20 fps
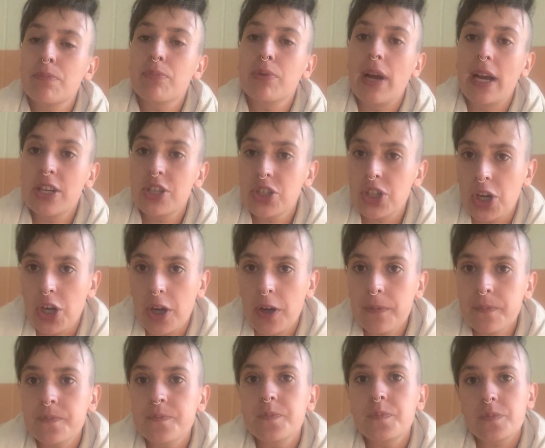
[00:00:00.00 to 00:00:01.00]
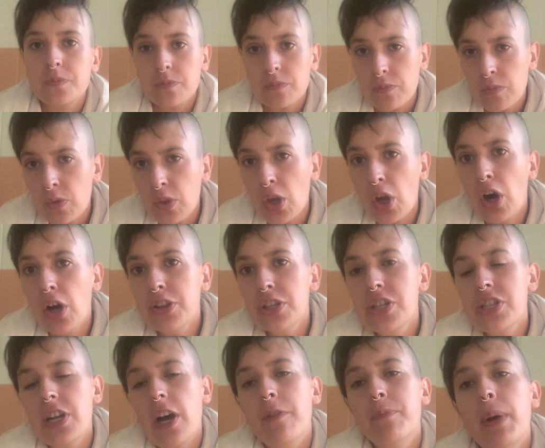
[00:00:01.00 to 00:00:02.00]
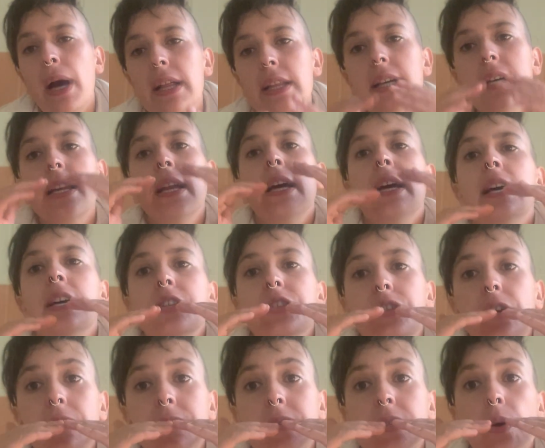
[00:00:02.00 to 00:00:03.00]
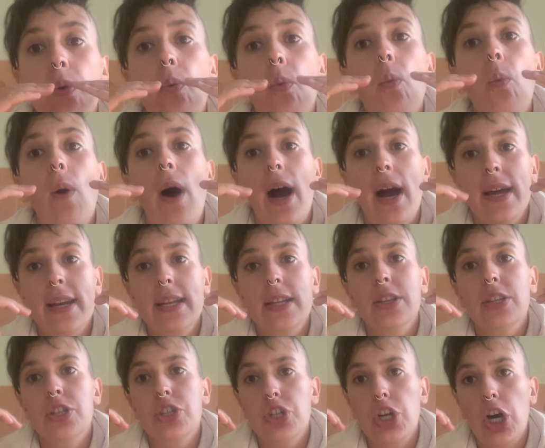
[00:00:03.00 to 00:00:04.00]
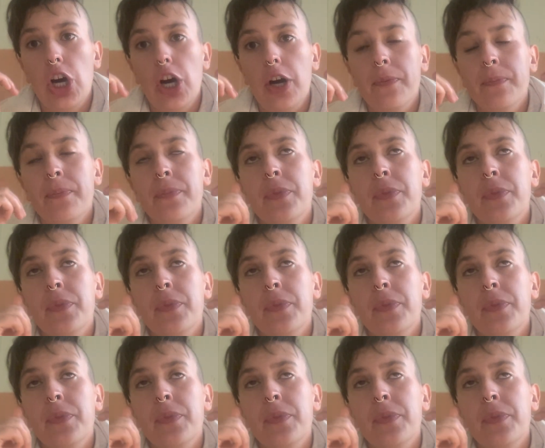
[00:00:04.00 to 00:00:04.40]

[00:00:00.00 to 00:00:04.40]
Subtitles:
pressure on the soft palate serves to widen the jaw.